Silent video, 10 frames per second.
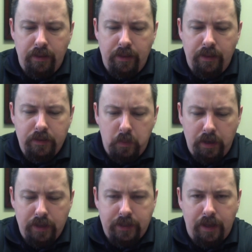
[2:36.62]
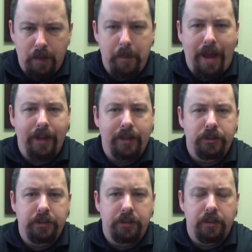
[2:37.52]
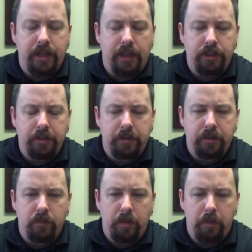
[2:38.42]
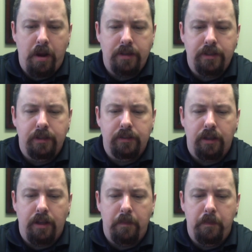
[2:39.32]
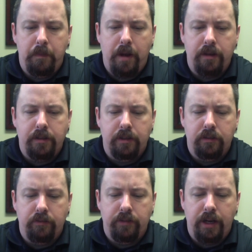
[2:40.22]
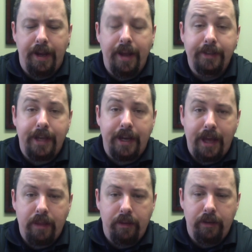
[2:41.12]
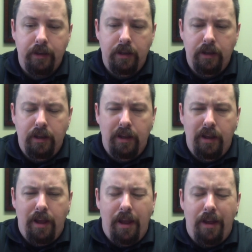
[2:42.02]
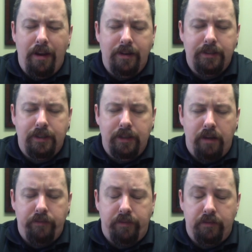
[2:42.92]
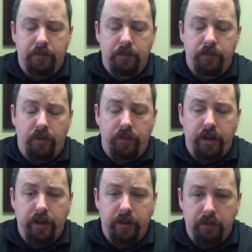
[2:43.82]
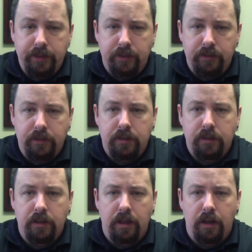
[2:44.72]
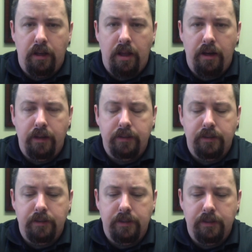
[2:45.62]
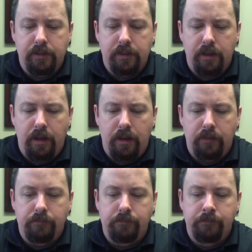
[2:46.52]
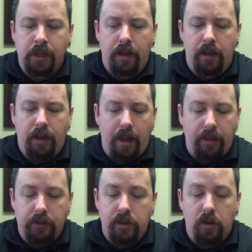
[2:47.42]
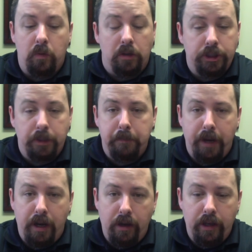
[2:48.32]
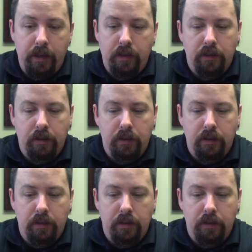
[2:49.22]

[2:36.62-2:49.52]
This word has a lot of baggage attached to it with Protestants. A lot of Protestants are very anti Catholic and honestly not for for very good reasons in a lot of instances. Um, Catholics don't worship Mary.